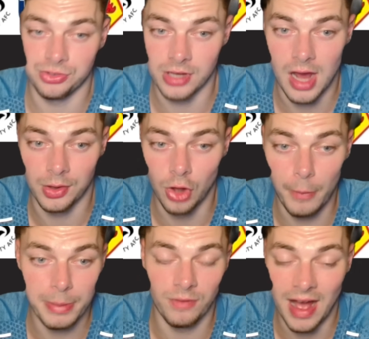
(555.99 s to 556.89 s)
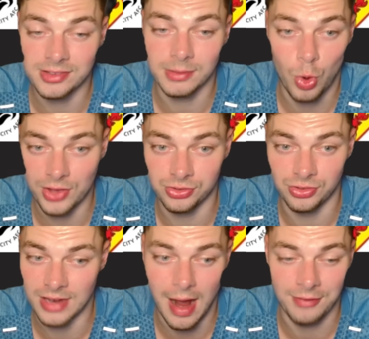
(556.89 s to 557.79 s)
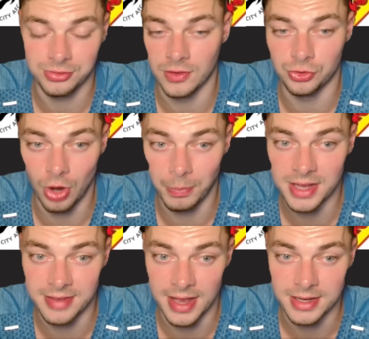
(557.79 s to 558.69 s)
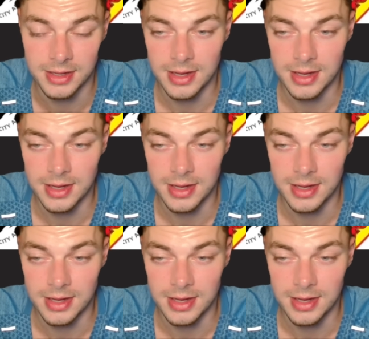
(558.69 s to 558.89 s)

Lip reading: a lot of people have asked him questions now after the job that he did